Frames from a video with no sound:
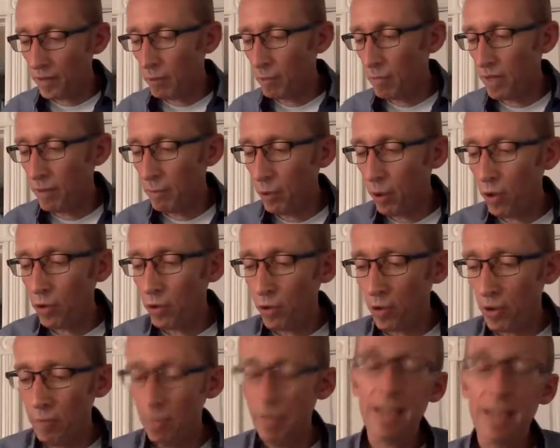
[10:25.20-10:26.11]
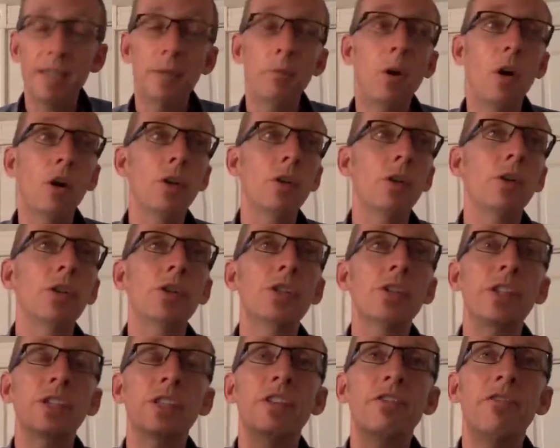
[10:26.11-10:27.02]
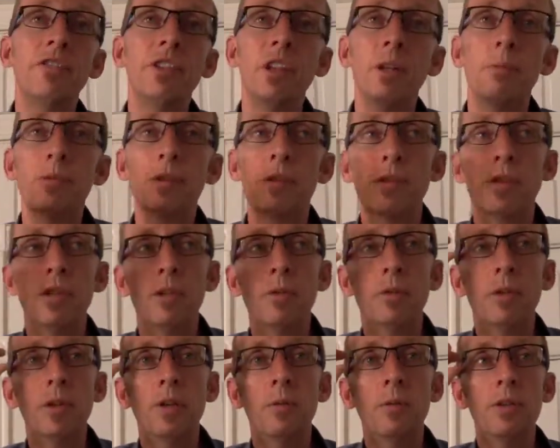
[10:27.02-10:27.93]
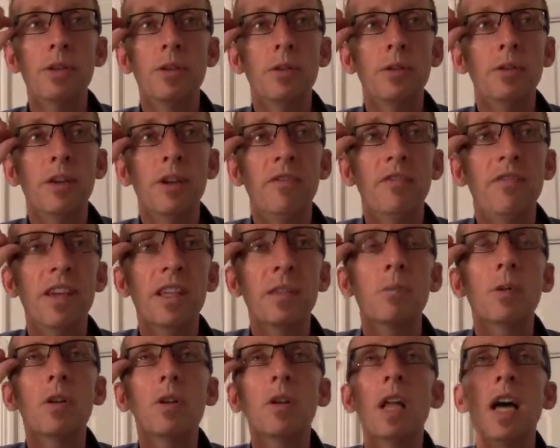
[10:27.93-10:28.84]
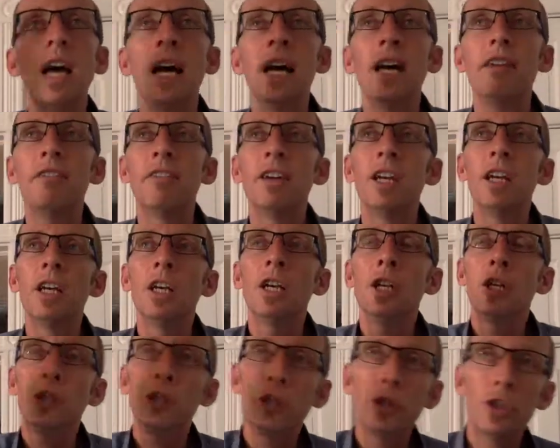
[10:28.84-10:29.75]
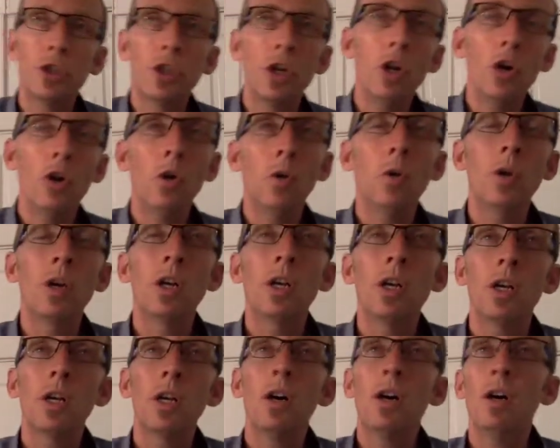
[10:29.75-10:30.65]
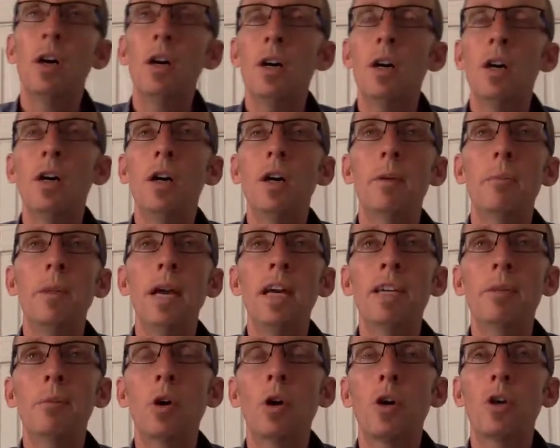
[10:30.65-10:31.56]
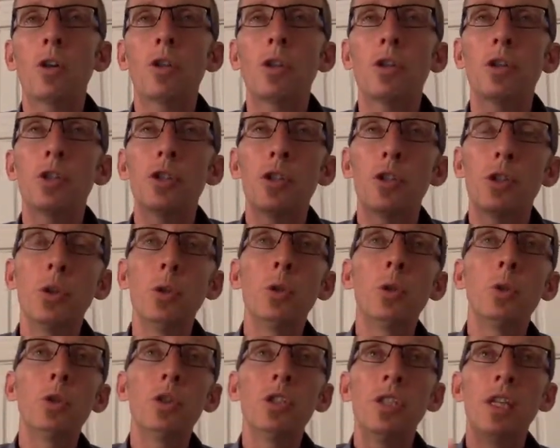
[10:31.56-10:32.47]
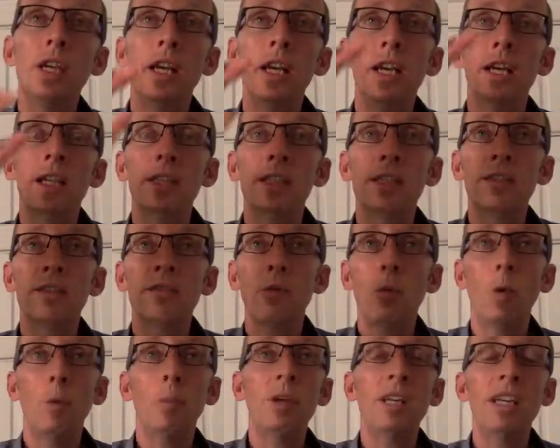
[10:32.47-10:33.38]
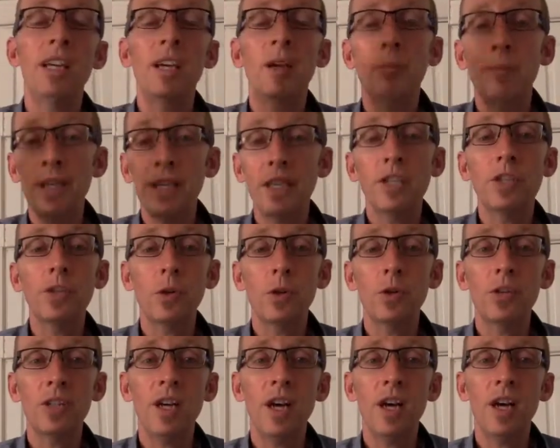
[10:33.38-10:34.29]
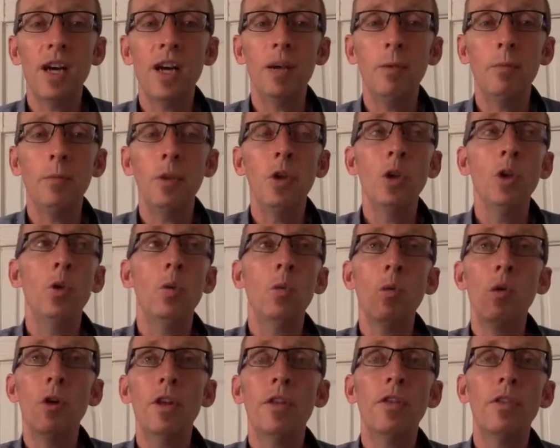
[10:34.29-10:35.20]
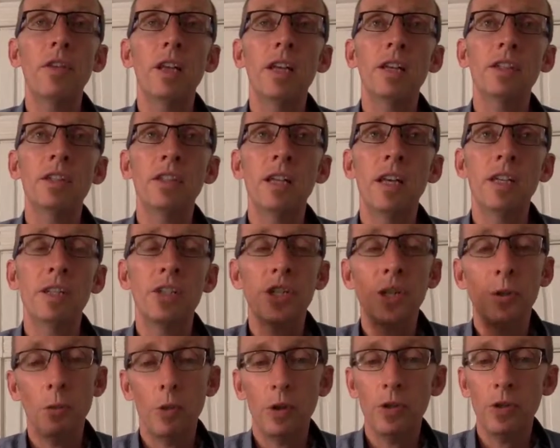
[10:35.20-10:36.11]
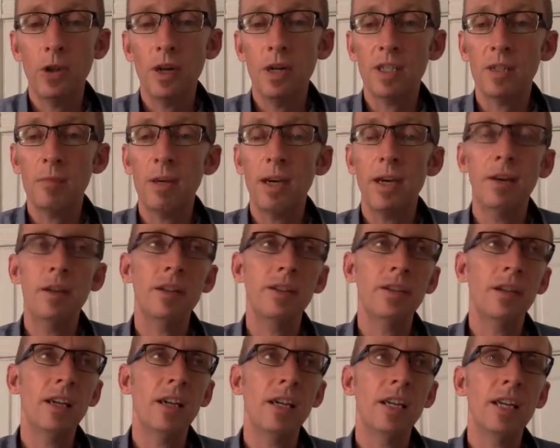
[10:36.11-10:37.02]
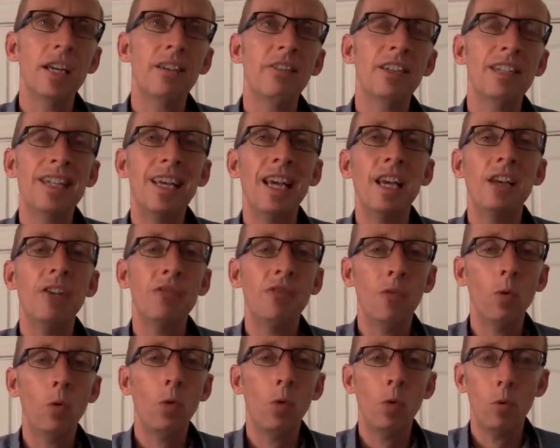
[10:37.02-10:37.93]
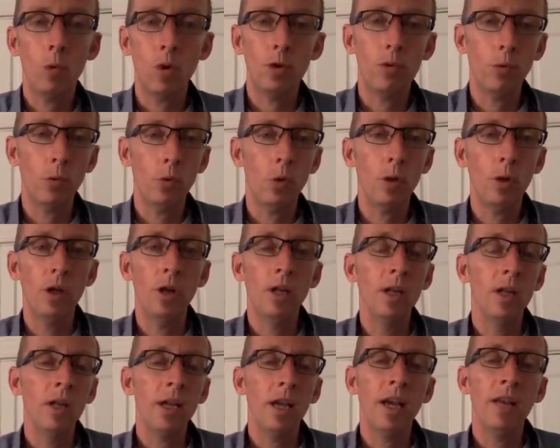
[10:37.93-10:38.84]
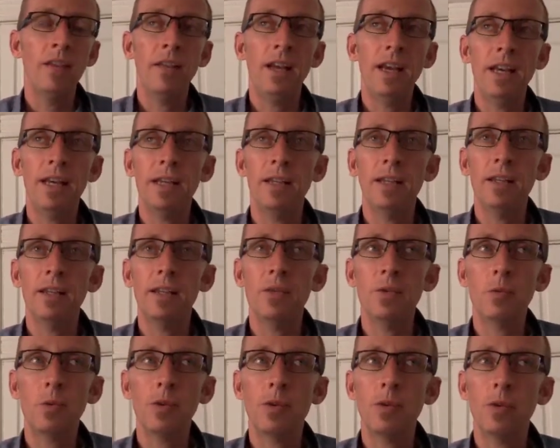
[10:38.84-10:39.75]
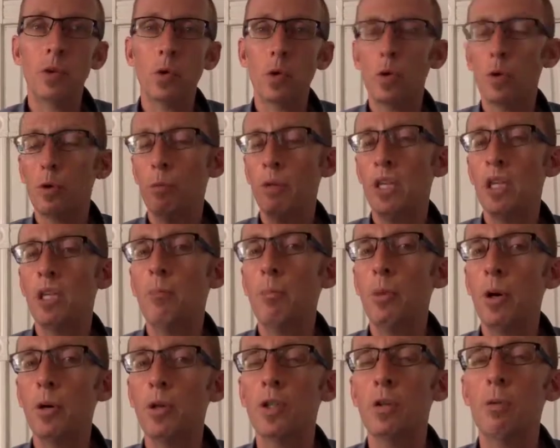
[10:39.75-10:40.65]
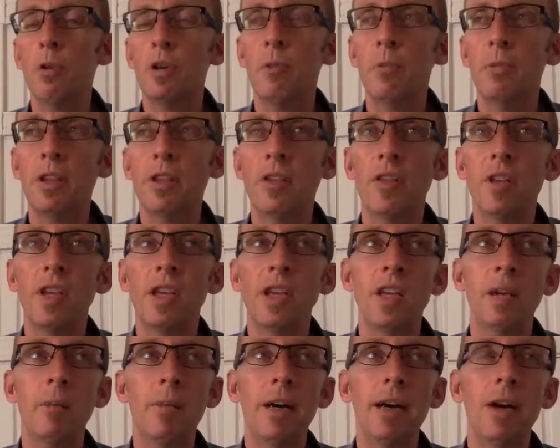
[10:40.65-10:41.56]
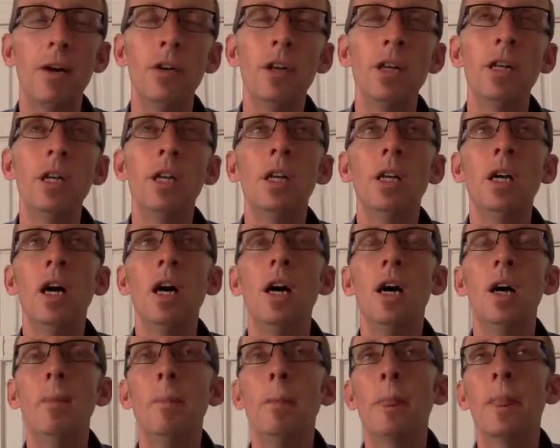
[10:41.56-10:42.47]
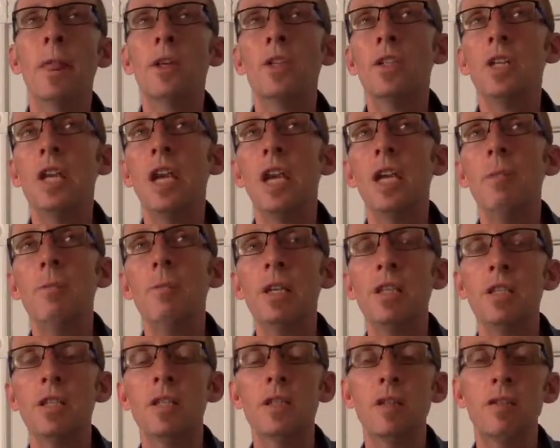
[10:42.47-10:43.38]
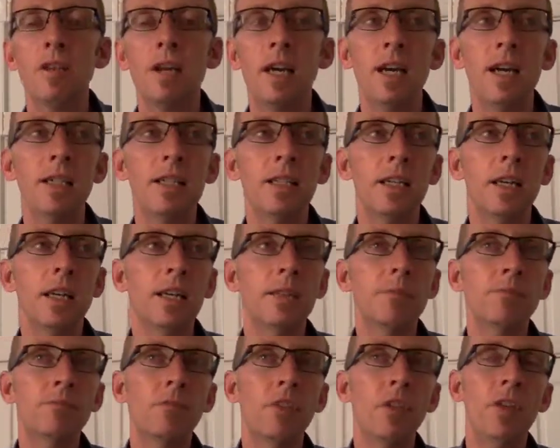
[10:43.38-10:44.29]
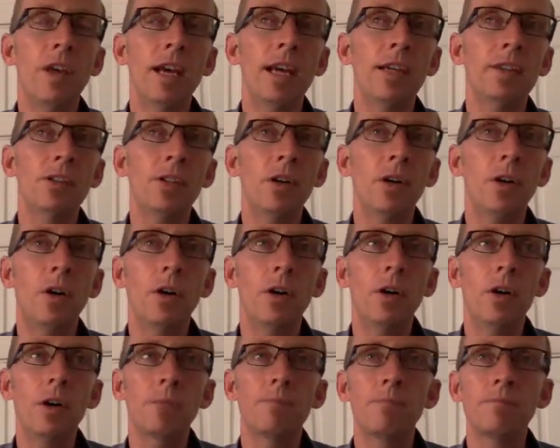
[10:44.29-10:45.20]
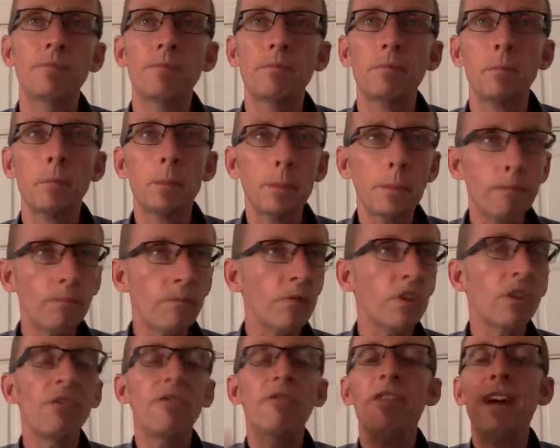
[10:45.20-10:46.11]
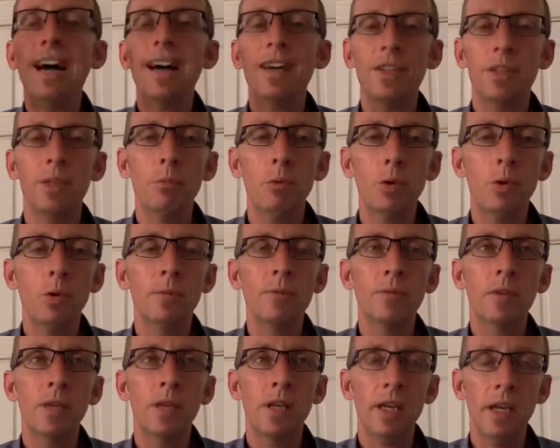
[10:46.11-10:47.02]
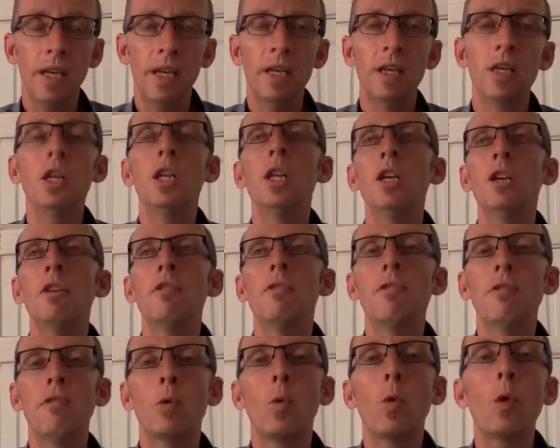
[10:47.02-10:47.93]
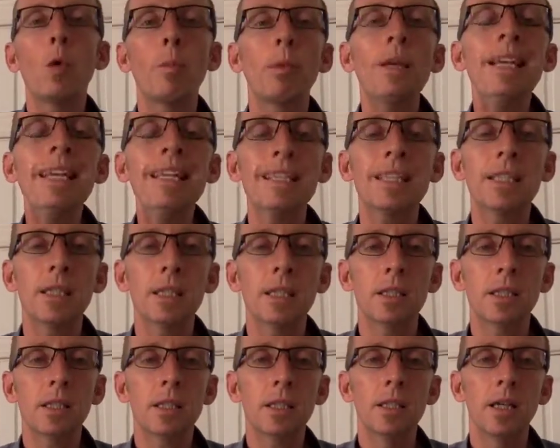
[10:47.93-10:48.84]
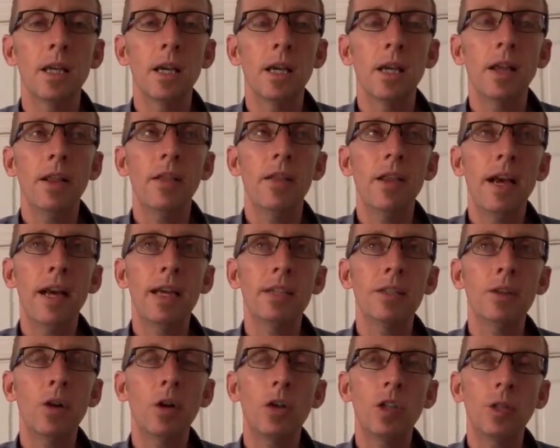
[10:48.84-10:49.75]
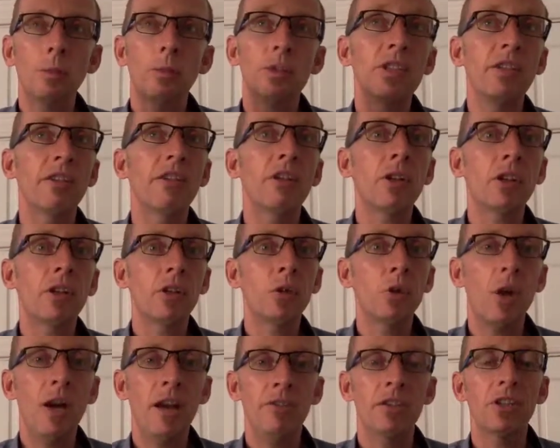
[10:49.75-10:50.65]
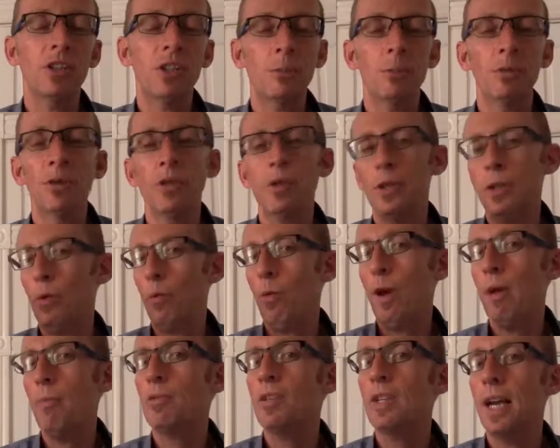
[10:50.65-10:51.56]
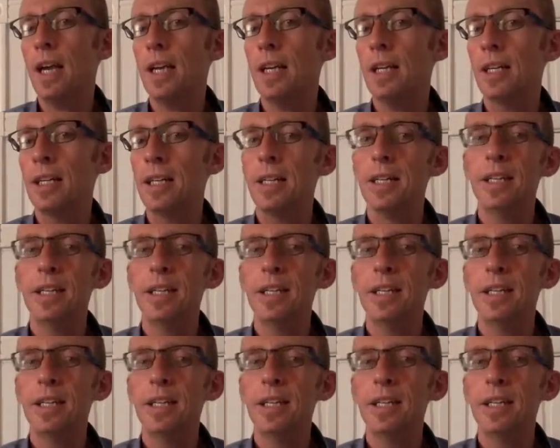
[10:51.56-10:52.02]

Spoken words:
my partner on Magnet Marketers, Jessica Phillips, and we do a Facebook Live show. Magnet Marketers, Tuesdays, 4 p.m. Eastern Time. One of the things that she really talks about is a kind of a 10-4-1 rule, and that is with your social media posts, you want to be thinking about 10 pieces of content that are valuable, okay? 4 pieces that are specifically driving someone to your website,